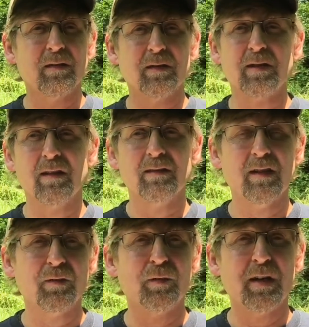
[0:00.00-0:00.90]
It's got
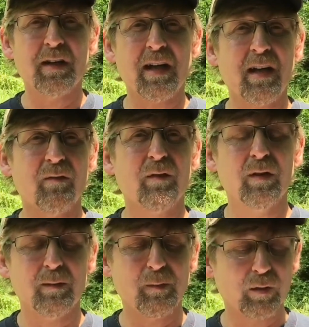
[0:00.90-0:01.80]
a
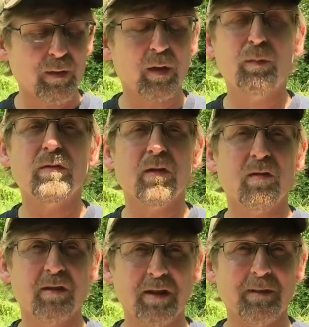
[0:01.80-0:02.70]
3.5 millimeter plug
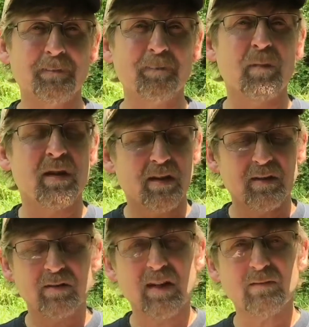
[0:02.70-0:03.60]
on it, and
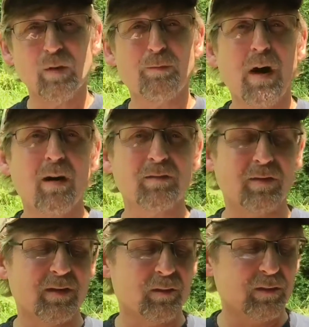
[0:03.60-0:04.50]
it's got a little box
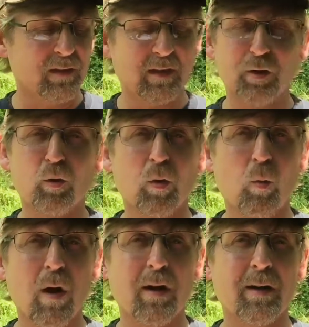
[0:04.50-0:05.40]
on it and a short
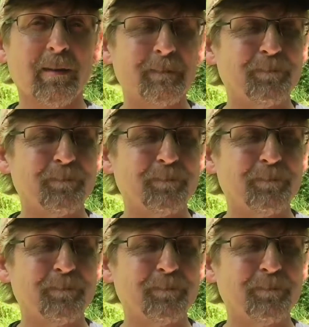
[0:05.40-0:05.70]
wire,